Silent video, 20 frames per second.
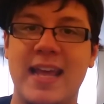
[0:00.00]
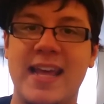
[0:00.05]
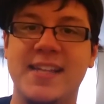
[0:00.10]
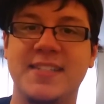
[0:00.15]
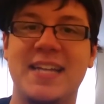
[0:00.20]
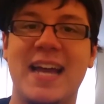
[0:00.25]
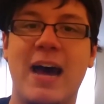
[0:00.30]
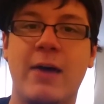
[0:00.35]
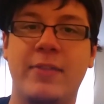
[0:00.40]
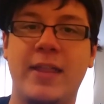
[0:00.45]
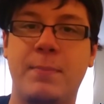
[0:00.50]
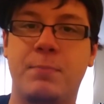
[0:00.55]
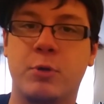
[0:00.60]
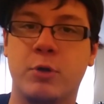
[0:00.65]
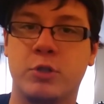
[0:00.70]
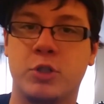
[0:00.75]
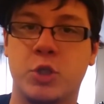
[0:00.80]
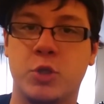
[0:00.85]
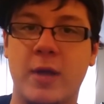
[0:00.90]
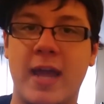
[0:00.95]
is how they
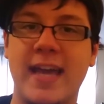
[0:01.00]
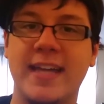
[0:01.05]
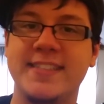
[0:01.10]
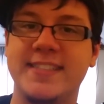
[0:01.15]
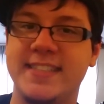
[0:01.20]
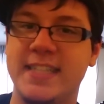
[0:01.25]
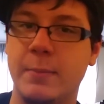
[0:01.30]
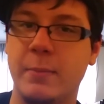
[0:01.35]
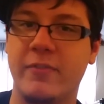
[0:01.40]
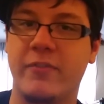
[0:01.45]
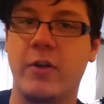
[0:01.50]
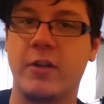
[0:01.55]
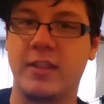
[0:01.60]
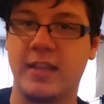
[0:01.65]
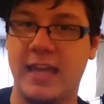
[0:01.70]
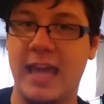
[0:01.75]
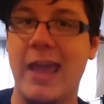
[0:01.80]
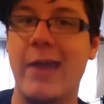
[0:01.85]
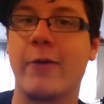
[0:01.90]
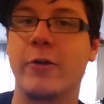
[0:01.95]
portray some of
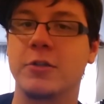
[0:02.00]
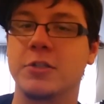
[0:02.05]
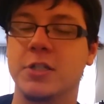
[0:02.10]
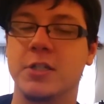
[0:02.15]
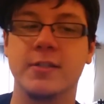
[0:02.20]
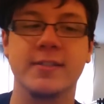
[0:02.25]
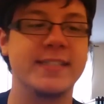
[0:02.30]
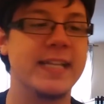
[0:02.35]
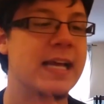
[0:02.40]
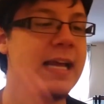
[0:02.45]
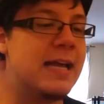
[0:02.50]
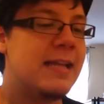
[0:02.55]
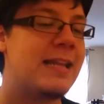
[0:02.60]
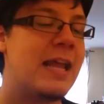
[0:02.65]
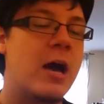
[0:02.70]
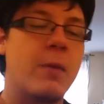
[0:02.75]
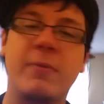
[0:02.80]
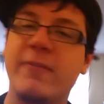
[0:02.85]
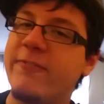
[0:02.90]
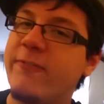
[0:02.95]
the characters.
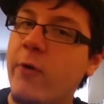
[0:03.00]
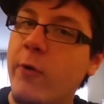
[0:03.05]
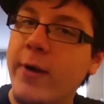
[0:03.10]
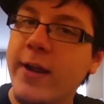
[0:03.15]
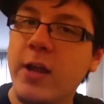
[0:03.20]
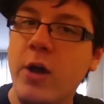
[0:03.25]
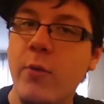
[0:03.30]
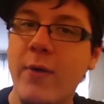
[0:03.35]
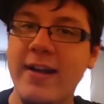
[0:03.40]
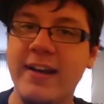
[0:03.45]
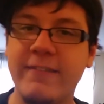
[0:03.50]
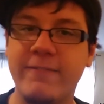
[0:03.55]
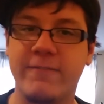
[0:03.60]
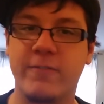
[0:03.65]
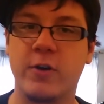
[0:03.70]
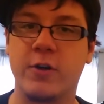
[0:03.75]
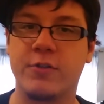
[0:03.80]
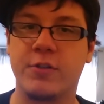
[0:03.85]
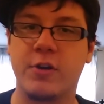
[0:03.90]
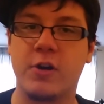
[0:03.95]
Now, before we go any
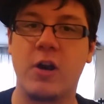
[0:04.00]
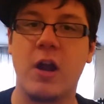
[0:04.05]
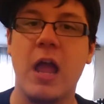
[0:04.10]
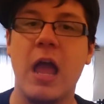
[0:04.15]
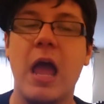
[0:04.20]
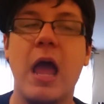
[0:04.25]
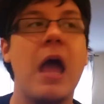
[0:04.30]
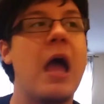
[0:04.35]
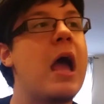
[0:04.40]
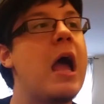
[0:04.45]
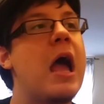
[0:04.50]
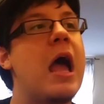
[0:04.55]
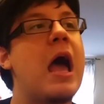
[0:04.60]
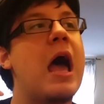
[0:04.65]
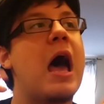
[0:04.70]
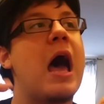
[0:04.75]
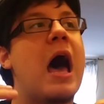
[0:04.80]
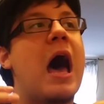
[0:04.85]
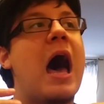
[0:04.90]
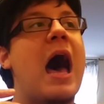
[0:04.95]
further,
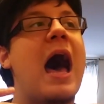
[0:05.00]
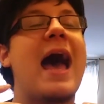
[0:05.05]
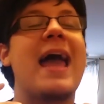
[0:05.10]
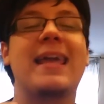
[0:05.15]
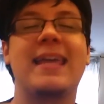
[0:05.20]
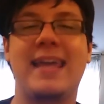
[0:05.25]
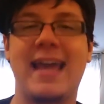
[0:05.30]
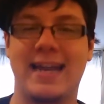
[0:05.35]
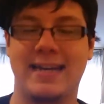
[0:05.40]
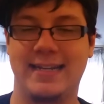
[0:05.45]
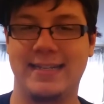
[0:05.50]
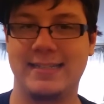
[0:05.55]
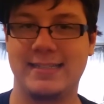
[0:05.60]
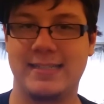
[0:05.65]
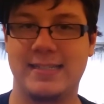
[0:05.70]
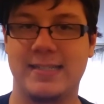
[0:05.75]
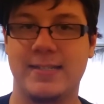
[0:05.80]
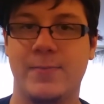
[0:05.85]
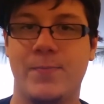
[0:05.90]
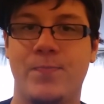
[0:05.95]
I get it.
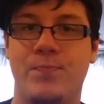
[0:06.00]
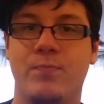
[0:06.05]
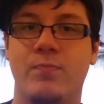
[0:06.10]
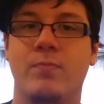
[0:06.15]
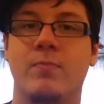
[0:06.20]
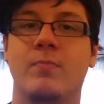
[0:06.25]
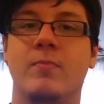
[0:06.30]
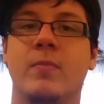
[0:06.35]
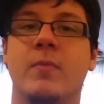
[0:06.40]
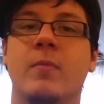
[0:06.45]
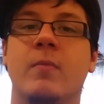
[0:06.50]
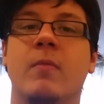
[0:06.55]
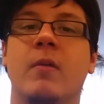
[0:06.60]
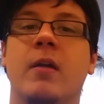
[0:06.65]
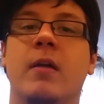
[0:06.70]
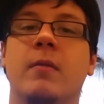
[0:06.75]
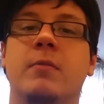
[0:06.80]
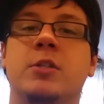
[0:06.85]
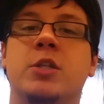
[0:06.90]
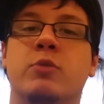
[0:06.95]

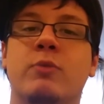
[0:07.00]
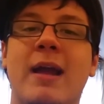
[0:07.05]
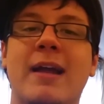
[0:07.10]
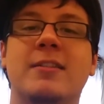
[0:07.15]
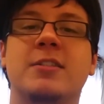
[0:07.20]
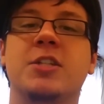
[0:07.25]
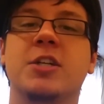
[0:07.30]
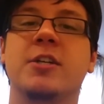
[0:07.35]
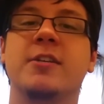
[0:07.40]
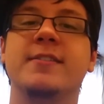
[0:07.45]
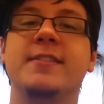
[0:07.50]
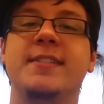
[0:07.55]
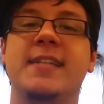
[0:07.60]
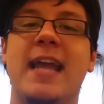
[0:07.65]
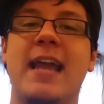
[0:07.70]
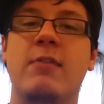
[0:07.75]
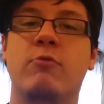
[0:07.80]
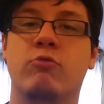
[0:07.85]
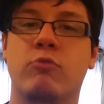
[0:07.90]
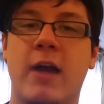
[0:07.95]
Directors
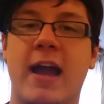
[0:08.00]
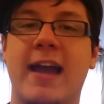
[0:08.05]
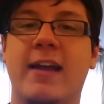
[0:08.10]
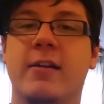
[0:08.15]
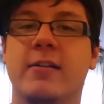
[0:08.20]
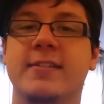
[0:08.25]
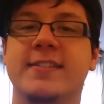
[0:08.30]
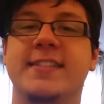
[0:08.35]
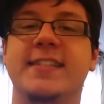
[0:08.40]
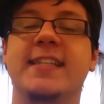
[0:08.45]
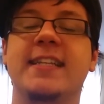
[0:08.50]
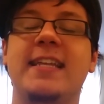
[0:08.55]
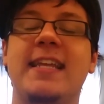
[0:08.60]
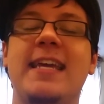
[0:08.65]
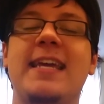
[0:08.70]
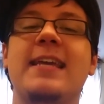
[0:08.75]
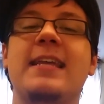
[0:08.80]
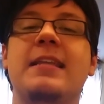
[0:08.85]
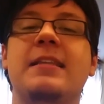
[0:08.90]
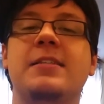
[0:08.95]
and writers
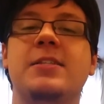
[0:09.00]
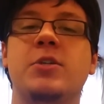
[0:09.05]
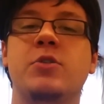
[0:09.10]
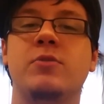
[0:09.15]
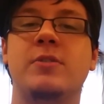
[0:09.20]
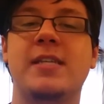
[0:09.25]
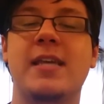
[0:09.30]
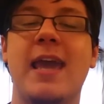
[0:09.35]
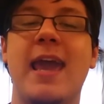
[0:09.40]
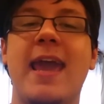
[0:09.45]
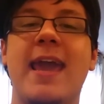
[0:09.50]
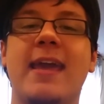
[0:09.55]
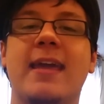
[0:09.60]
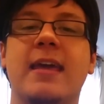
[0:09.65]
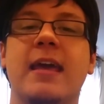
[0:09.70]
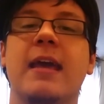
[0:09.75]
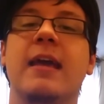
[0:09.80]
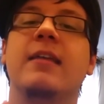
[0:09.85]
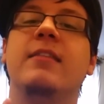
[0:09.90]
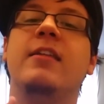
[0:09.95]
need to
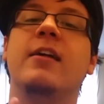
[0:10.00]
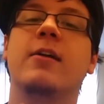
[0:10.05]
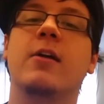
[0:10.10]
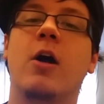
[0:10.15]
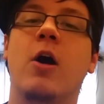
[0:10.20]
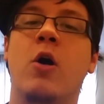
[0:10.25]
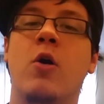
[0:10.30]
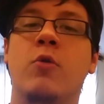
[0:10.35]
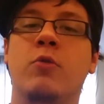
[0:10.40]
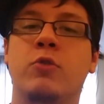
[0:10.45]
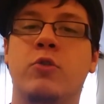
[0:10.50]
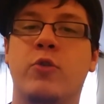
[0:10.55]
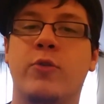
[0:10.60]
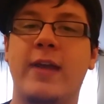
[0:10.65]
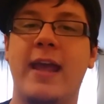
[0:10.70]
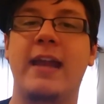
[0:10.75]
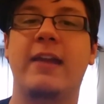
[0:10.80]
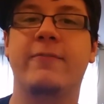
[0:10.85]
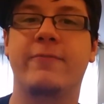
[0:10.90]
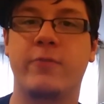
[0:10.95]
take their own
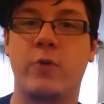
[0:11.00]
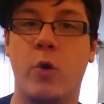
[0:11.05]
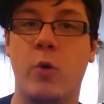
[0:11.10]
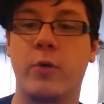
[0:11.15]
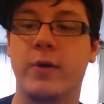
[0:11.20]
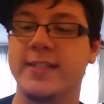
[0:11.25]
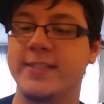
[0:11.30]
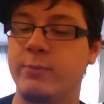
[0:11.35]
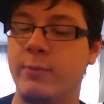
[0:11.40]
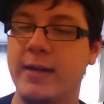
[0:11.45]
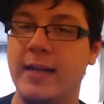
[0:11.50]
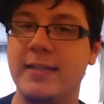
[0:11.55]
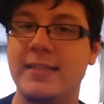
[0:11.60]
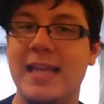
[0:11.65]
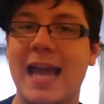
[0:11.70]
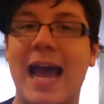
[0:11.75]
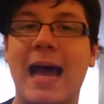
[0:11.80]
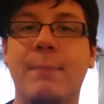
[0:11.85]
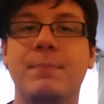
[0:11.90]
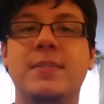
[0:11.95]
creative course when
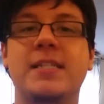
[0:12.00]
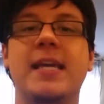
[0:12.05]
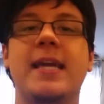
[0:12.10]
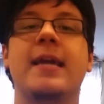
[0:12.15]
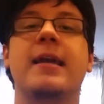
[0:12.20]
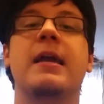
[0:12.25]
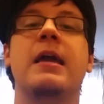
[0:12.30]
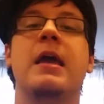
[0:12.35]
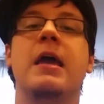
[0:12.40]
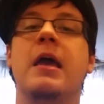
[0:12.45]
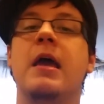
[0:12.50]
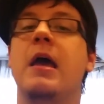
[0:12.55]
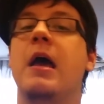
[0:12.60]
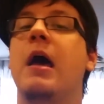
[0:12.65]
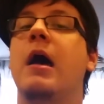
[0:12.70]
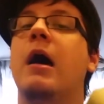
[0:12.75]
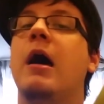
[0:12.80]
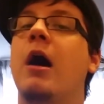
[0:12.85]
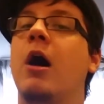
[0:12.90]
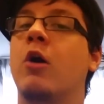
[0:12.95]
adapting
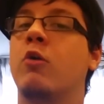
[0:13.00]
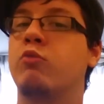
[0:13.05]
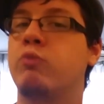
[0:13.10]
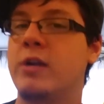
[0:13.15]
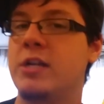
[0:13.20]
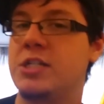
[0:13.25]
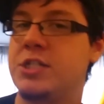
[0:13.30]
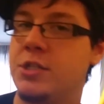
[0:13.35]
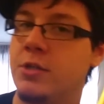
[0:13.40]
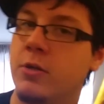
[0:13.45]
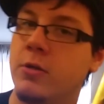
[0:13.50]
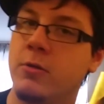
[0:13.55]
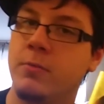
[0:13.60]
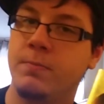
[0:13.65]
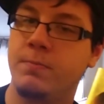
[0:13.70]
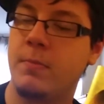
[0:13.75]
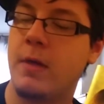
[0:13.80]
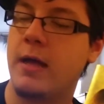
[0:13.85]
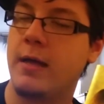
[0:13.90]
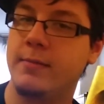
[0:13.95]

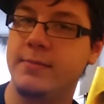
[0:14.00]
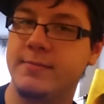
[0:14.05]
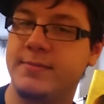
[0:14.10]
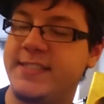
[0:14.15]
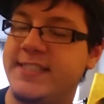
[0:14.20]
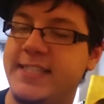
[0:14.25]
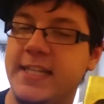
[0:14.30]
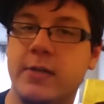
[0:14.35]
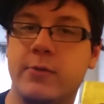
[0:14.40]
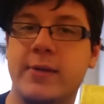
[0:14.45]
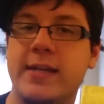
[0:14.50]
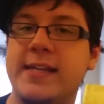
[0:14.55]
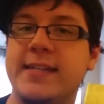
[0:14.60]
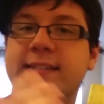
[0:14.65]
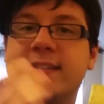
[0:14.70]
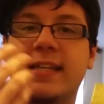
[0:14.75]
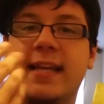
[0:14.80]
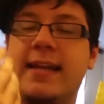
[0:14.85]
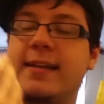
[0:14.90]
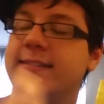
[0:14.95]
original
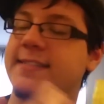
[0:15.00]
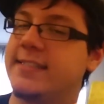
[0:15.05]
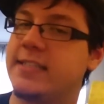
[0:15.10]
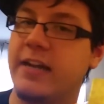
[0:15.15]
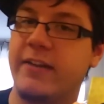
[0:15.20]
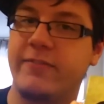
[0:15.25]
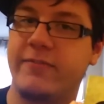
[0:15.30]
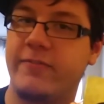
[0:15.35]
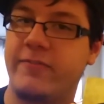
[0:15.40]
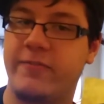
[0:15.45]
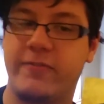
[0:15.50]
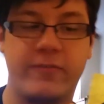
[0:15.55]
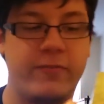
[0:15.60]
series and stuff